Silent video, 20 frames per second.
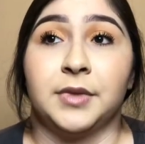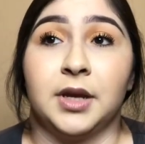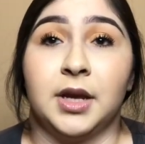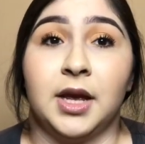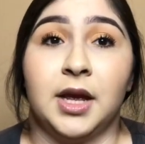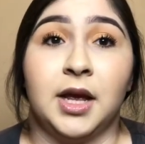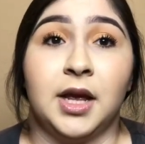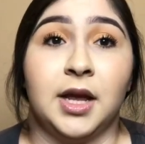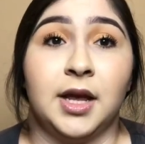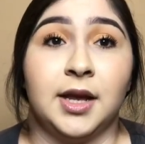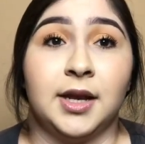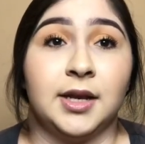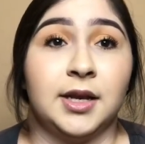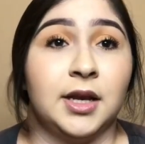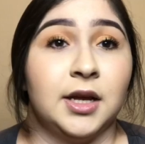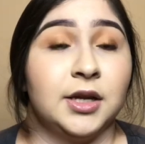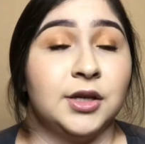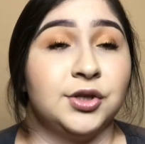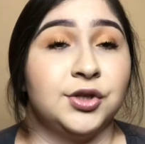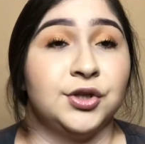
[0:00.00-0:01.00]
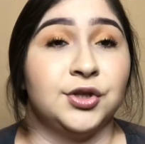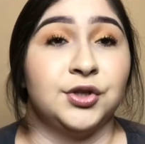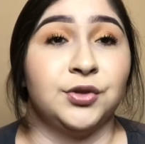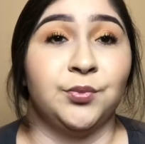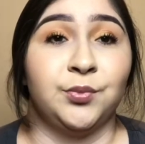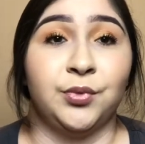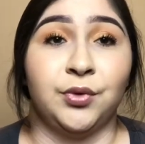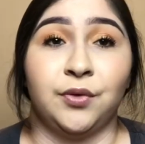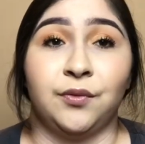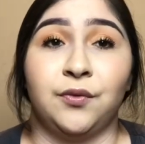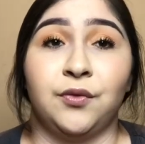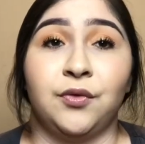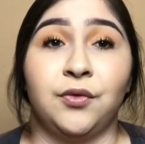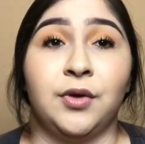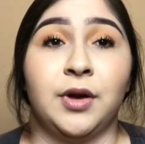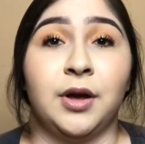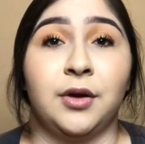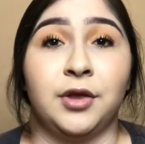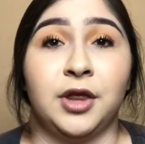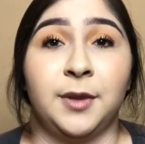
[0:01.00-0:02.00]
and she's a beautiful,
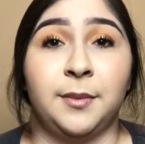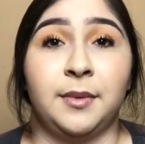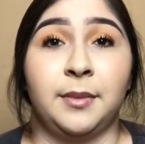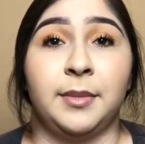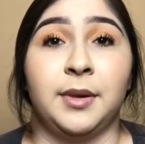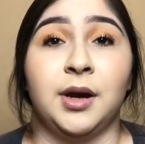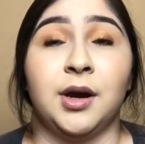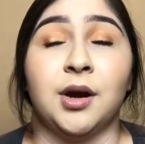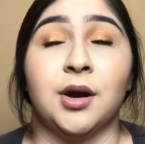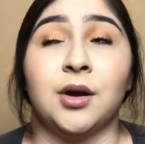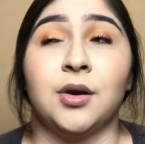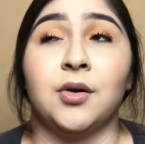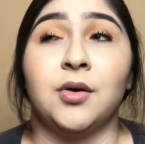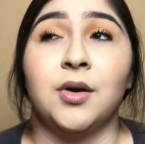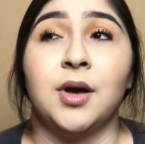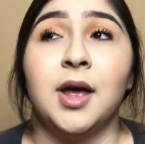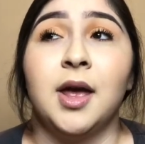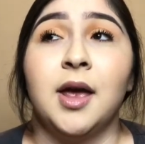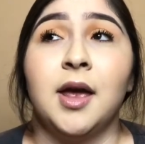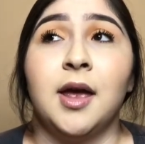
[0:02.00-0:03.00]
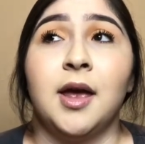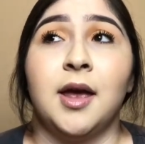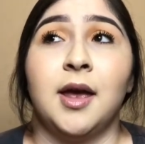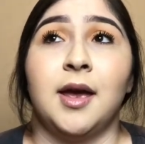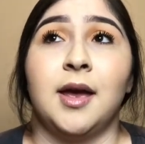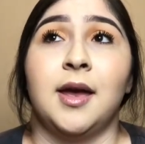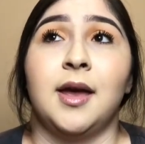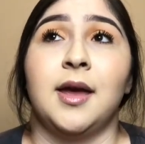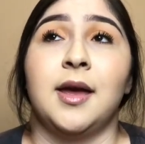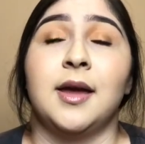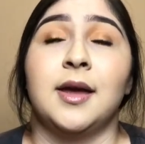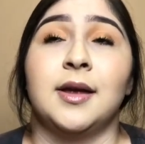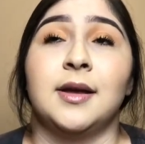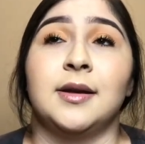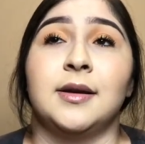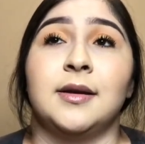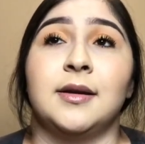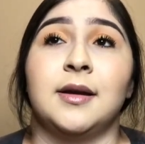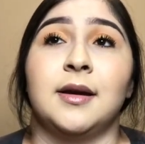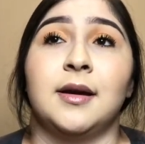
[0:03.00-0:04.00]
healthy baby girl,
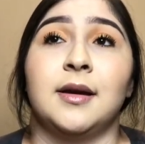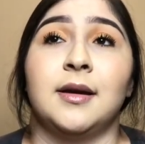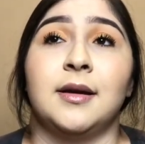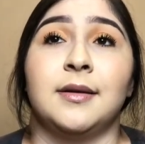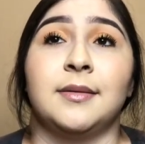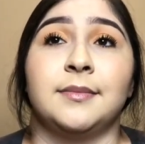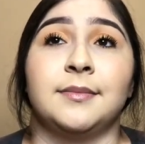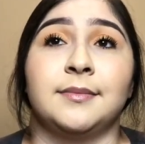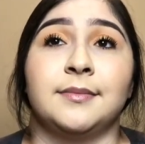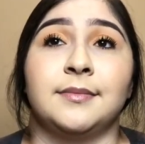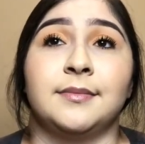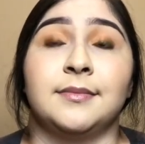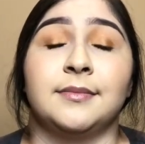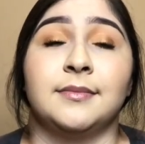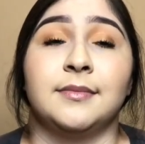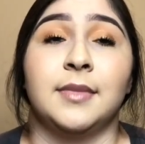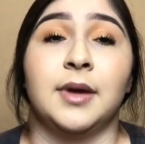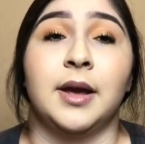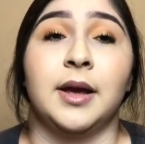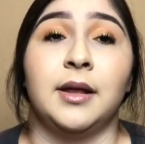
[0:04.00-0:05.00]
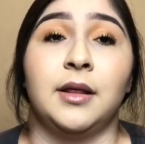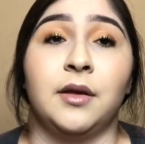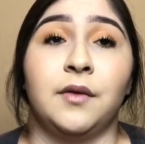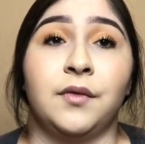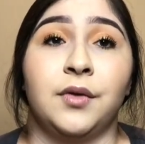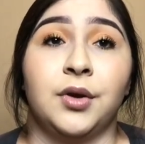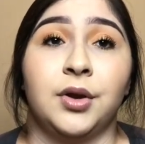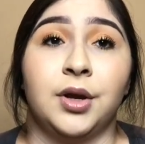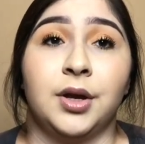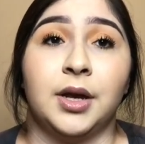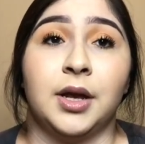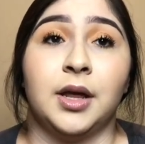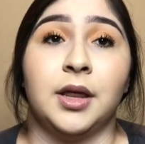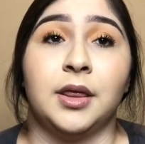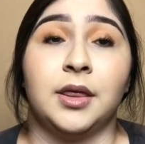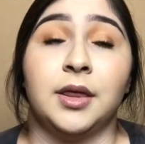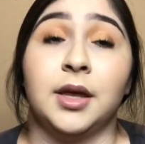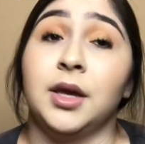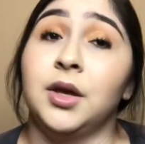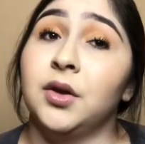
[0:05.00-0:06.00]
and I love her to death.
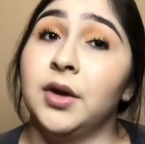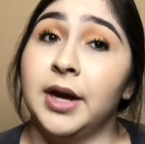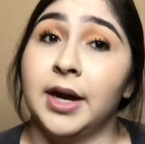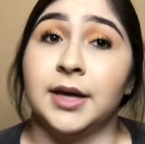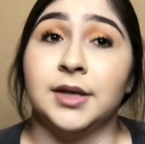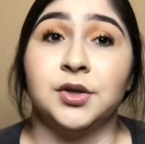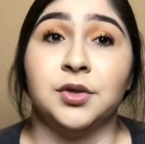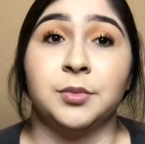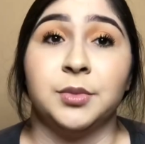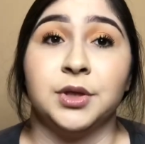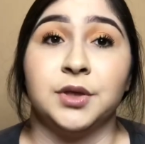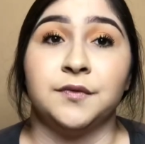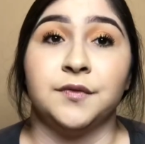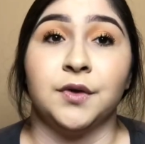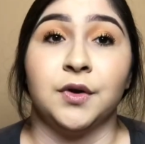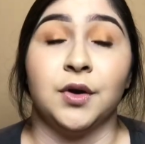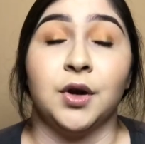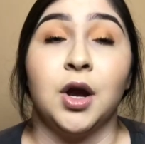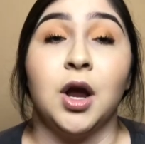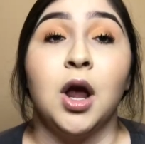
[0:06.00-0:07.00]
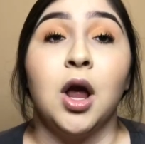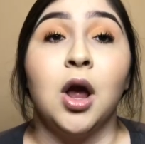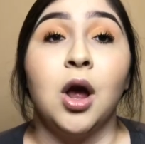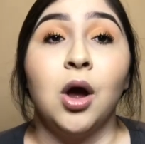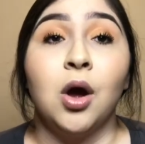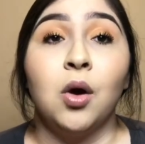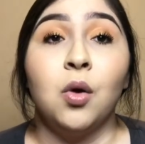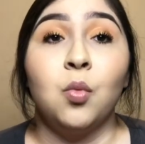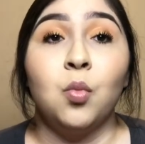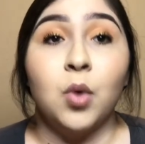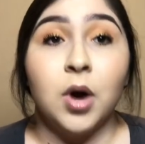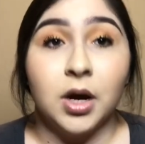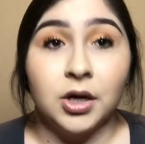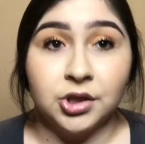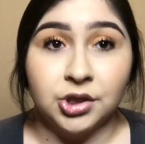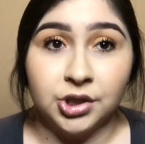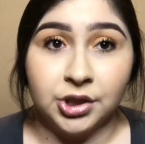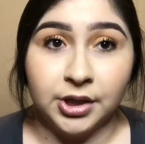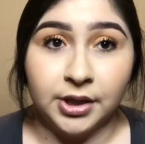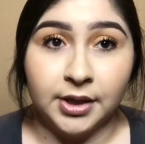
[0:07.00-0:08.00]
Thank you guys so much for
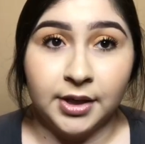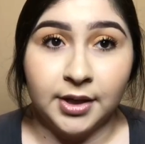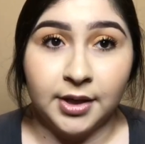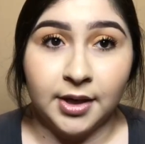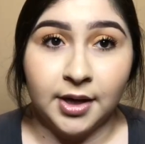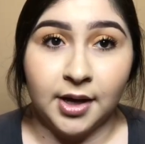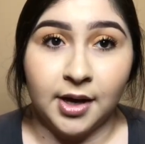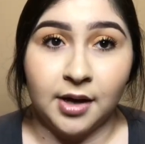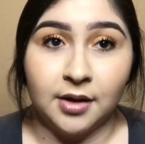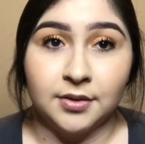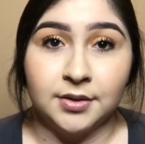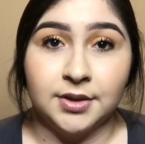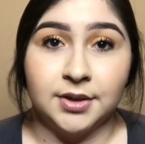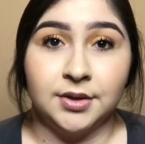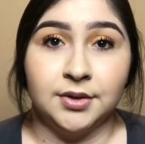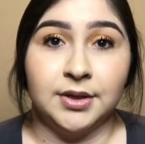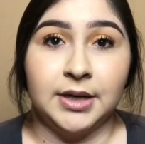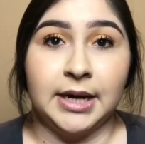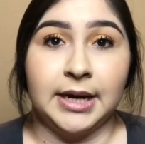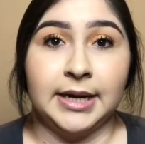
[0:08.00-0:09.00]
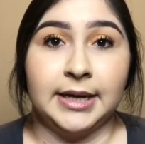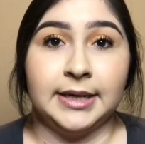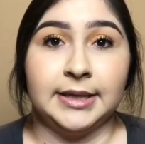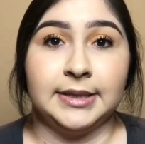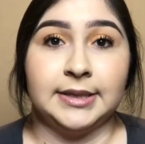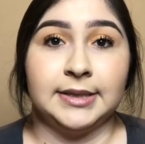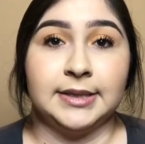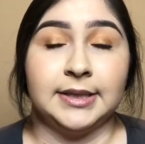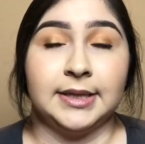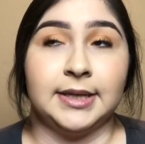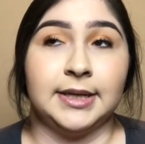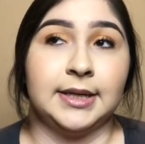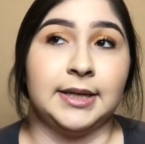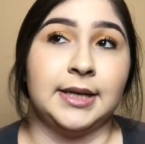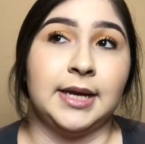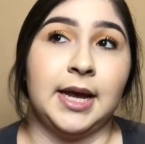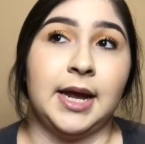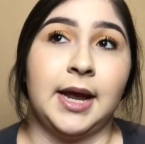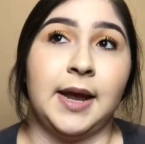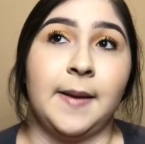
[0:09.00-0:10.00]
watching. I'll see you guys
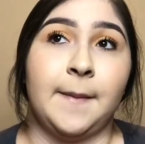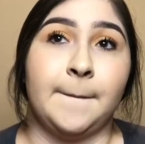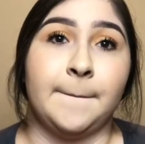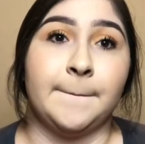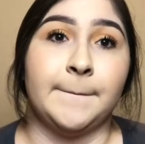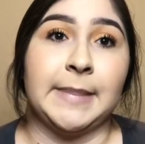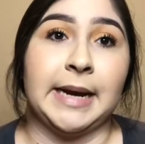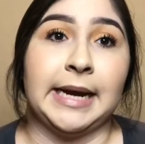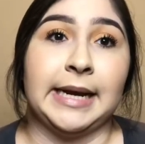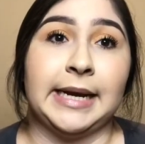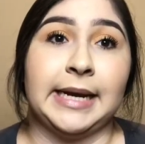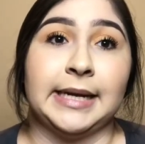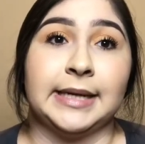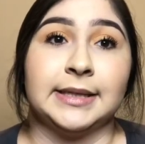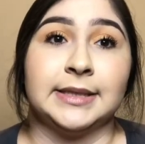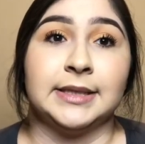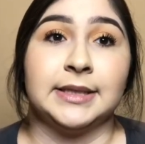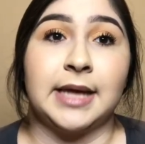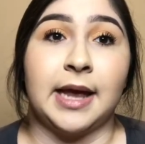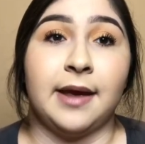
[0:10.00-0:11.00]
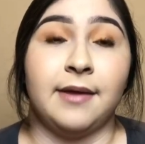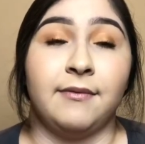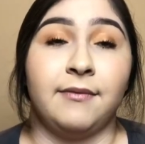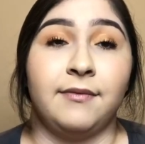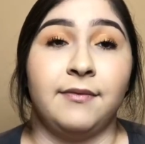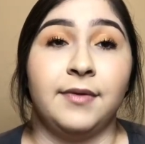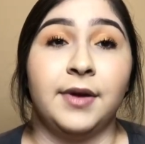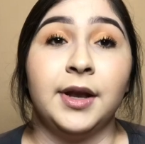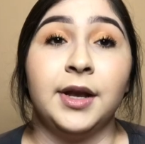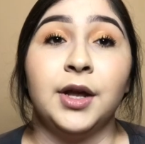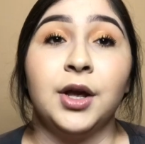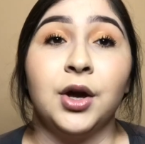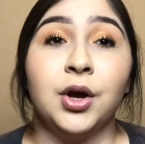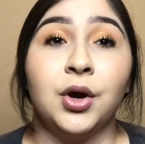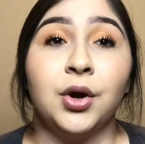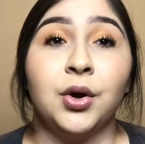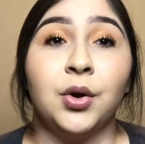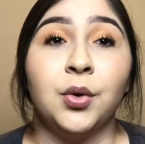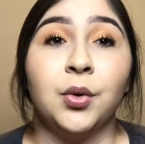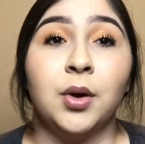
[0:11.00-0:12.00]
in my next
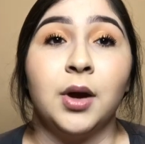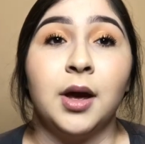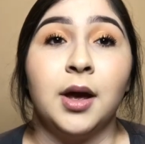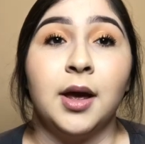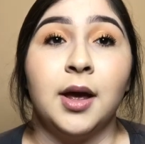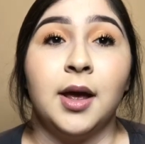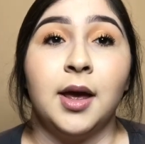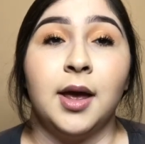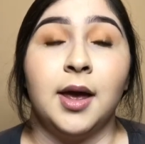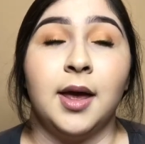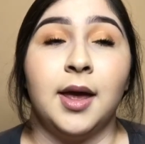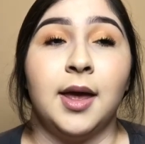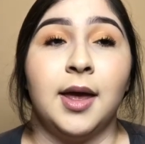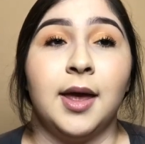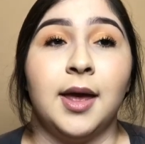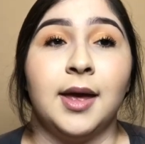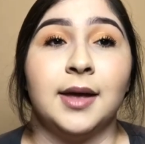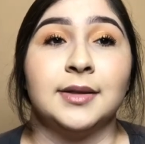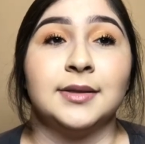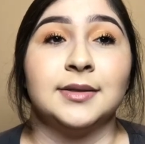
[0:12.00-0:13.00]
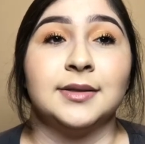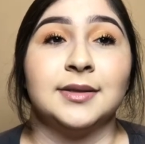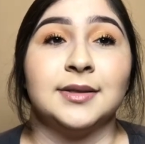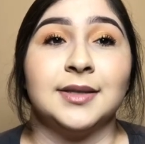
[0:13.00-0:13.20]
video, and